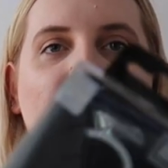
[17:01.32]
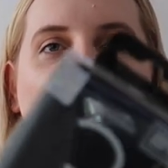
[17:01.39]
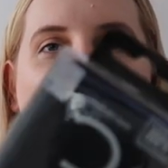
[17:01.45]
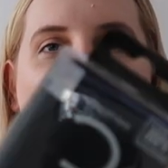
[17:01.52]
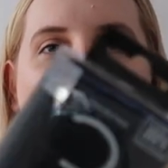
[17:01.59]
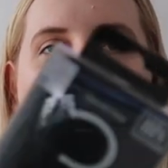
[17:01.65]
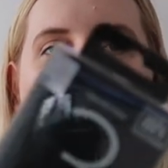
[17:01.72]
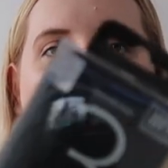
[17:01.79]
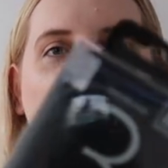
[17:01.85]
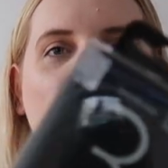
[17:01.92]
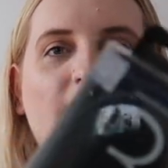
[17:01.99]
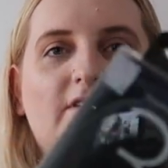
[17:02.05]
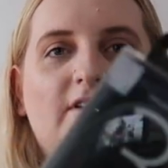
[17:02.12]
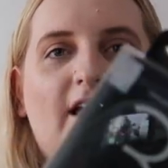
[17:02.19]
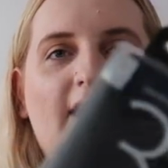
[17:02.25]
I got
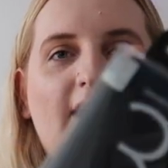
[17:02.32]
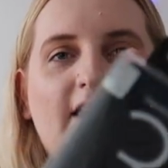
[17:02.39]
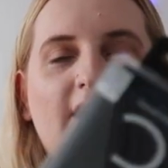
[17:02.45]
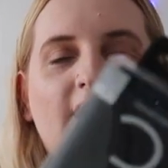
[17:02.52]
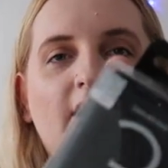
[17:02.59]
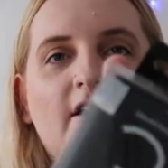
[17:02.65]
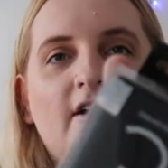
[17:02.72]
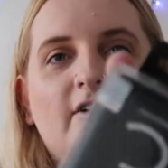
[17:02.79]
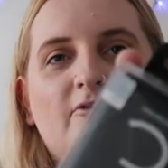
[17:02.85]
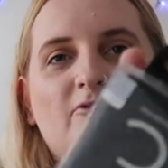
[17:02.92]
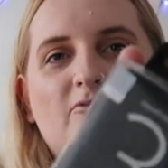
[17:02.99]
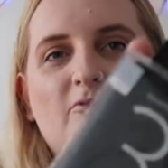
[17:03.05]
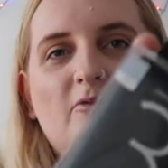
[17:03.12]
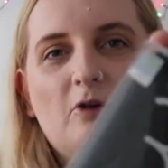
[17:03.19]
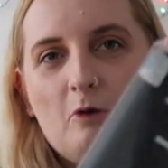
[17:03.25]
was
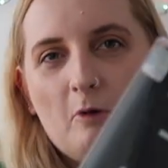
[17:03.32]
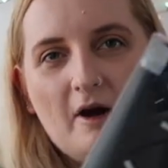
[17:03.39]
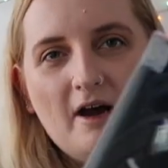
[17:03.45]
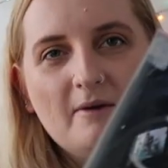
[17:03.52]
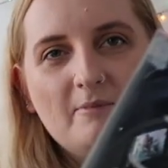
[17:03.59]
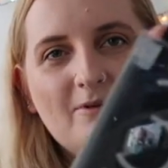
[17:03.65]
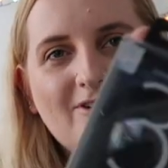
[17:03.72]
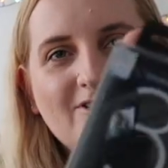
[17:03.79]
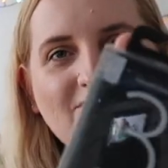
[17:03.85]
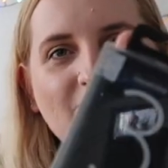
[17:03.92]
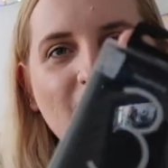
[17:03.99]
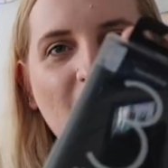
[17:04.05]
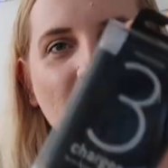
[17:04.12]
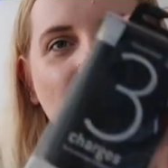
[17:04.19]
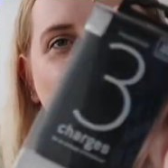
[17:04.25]
quite a
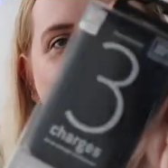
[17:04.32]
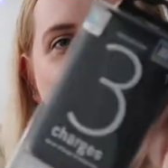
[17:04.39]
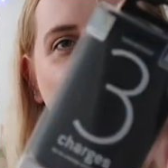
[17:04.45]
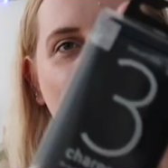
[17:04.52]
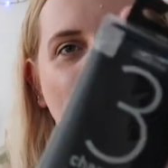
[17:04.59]
boring one, but a